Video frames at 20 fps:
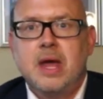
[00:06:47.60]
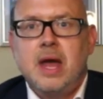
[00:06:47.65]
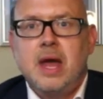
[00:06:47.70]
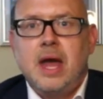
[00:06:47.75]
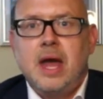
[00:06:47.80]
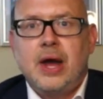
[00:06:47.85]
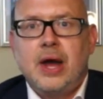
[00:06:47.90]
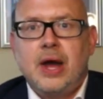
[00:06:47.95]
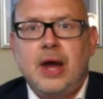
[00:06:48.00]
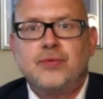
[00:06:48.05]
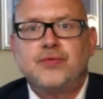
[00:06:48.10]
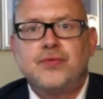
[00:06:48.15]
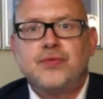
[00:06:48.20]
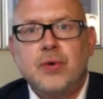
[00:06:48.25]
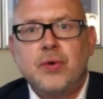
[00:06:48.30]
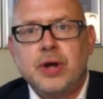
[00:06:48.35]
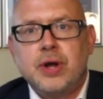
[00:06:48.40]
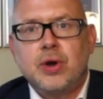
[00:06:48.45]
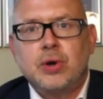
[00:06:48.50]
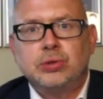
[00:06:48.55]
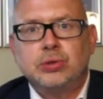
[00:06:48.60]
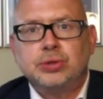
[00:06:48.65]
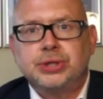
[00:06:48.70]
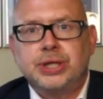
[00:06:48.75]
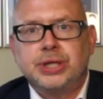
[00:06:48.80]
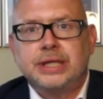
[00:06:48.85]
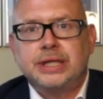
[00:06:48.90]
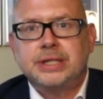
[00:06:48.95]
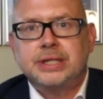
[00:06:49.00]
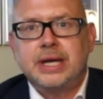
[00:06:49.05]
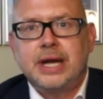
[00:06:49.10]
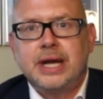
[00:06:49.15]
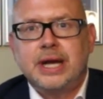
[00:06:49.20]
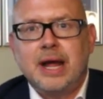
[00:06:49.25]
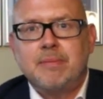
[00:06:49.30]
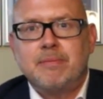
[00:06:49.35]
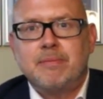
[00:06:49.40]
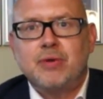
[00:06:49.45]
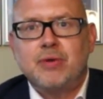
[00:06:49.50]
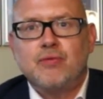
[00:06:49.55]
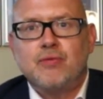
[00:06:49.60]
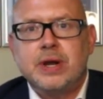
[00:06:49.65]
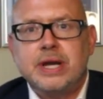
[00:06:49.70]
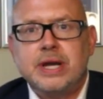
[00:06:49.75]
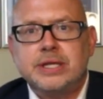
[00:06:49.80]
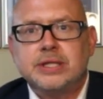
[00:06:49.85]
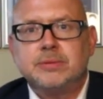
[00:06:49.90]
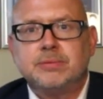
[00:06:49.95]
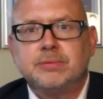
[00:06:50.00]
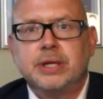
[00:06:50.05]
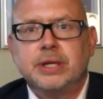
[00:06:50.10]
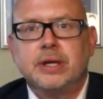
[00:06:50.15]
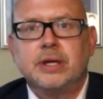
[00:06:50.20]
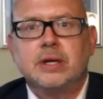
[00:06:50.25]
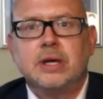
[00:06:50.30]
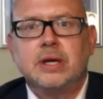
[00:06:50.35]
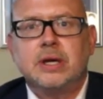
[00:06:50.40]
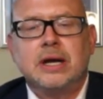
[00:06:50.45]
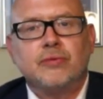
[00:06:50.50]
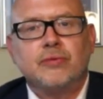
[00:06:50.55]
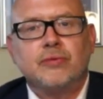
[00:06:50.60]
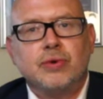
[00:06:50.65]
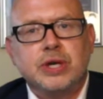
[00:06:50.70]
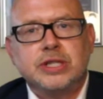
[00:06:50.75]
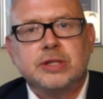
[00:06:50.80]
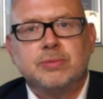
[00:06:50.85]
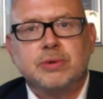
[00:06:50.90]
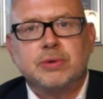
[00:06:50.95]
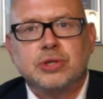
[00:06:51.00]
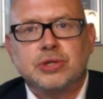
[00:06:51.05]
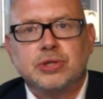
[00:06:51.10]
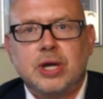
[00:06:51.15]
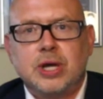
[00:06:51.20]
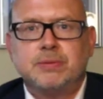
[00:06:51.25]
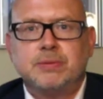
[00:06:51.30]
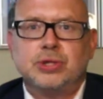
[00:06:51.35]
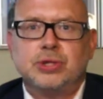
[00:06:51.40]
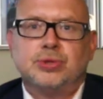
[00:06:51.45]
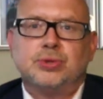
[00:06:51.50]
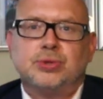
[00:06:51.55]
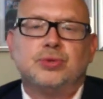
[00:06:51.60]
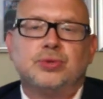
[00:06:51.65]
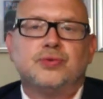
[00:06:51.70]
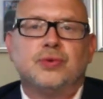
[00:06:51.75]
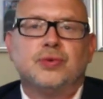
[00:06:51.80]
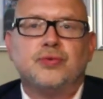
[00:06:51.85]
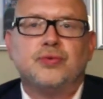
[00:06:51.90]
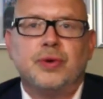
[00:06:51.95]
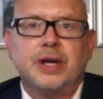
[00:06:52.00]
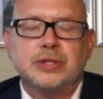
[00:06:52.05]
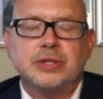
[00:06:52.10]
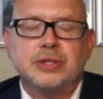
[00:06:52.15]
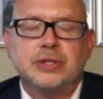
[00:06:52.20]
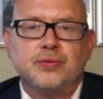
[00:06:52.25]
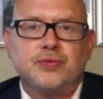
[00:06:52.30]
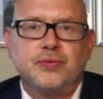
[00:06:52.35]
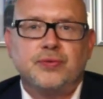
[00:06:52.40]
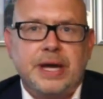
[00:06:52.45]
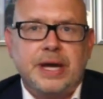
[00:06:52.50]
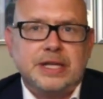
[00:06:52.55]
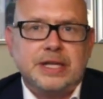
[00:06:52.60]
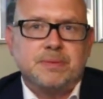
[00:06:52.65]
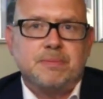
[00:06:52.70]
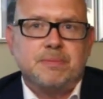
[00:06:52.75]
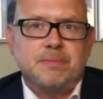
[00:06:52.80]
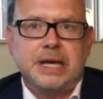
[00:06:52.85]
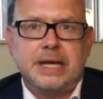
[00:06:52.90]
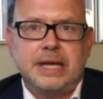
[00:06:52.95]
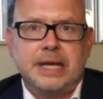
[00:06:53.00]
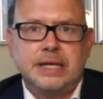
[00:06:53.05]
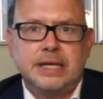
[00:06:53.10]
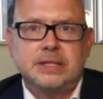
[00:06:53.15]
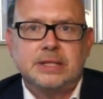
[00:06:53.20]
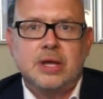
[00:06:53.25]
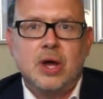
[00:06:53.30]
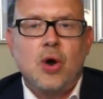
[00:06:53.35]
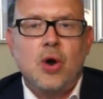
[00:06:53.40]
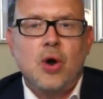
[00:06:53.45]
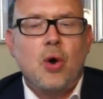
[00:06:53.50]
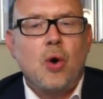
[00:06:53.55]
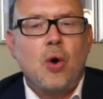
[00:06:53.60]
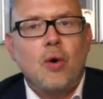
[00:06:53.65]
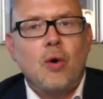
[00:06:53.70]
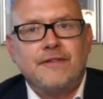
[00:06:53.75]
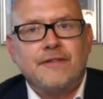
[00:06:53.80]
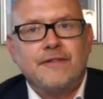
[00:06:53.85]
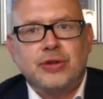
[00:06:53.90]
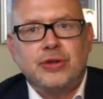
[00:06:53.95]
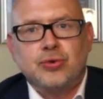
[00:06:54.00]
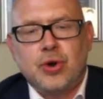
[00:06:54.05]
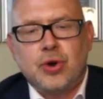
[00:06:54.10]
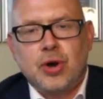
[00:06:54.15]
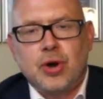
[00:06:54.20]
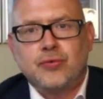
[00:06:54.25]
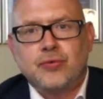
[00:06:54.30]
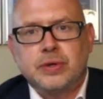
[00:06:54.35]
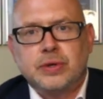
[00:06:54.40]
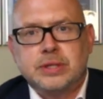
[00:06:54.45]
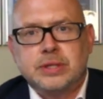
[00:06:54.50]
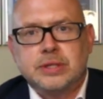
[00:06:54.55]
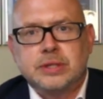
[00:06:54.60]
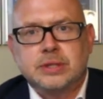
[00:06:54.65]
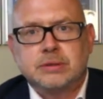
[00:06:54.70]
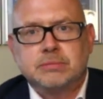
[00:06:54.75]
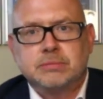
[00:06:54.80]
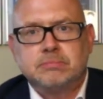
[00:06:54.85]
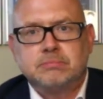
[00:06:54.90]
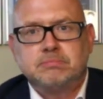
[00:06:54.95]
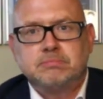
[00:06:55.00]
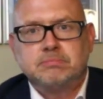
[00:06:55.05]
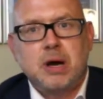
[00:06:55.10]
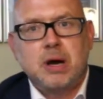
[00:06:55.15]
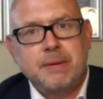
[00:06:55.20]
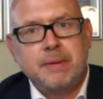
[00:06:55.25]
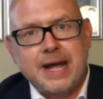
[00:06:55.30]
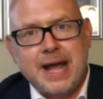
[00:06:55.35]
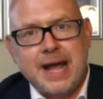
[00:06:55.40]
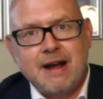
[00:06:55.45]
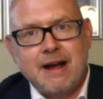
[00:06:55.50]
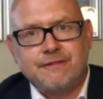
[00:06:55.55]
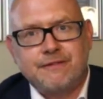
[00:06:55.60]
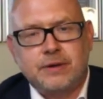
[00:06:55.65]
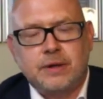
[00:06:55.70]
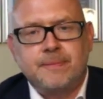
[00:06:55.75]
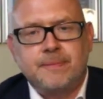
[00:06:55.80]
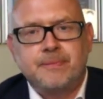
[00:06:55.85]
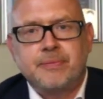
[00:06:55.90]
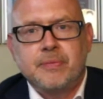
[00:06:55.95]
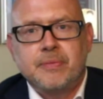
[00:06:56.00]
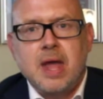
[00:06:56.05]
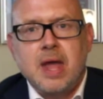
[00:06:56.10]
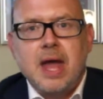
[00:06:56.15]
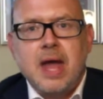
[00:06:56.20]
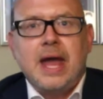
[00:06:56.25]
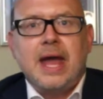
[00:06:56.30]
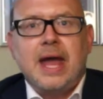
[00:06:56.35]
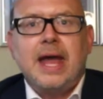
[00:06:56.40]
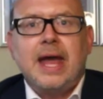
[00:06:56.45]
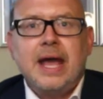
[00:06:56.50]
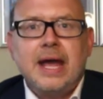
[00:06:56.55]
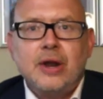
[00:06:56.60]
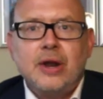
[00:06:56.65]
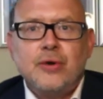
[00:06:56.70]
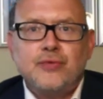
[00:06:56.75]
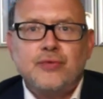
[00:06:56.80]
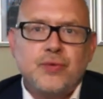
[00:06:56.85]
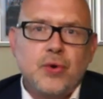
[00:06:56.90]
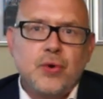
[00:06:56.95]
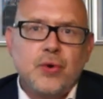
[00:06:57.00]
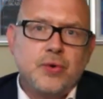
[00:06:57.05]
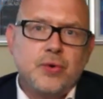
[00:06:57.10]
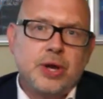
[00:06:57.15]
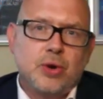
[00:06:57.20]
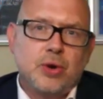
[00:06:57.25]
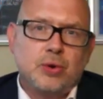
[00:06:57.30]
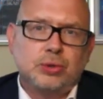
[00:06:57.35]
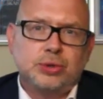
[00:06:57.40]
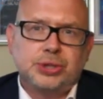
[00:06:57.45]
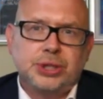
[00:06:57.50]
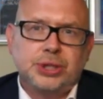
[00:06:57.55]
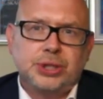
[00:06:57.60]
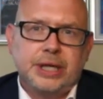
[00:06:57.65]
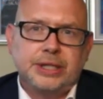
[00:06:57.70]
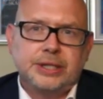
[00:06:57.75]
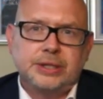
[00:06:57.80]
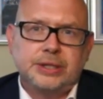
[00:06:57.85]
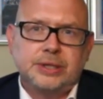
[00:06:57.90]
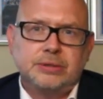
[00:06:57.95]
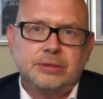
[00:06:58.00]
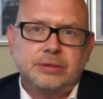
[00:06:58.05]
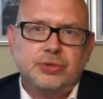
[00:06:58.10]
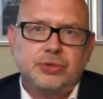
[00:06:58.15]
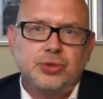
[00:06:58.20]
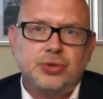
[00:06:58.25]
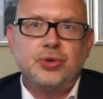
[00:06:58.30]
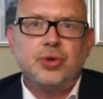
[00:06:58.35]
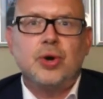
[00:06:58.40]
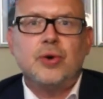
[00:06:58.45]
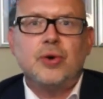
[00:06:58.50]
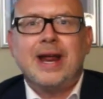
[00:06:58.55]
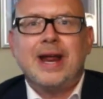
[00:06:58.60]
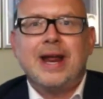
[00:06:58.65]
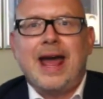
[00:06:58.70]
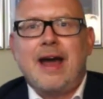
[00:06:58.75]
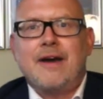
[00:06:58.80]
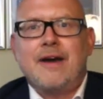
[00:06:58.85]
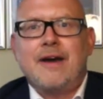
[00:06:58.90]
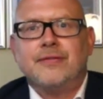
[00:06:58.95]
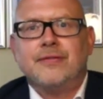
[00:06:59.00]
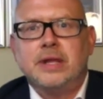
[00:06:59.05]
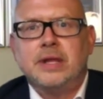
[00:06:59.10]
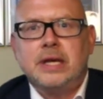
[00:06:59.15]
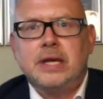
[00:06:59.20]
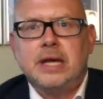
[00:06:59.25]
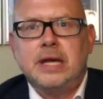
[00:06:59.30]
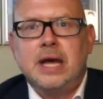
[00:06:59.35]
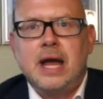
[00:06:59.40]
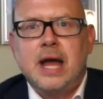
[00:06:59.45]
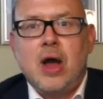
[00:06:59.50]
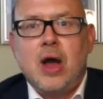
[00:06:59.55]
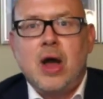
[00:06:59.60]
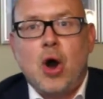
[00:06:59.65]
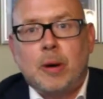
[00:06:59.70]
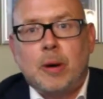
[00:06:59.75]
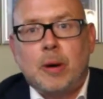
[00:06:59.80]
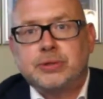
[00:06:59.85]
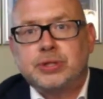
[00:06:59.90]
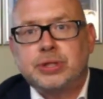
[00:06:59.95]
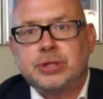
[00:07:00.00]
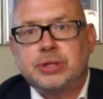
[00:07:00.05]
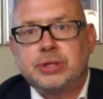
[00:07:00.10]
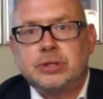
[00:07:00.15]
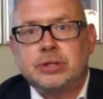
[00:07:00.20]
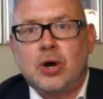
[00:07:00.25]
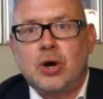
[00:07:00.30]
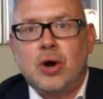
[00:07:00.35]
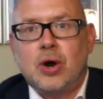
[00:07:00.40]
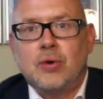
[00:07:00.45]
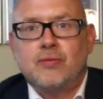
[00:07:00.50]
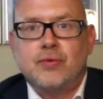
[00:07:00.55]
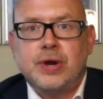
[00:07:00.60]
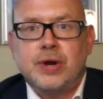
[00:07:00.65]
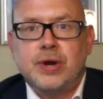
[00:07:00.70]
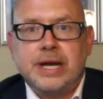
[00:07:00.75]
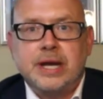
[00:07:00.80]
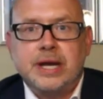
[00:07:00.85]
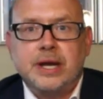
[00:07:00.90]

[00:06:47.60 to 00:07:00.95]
And phone negotiation can be reasonable substitute for face-to-face meetings or video conference. But be careful. In a phone negotiation, you don't have the option of reading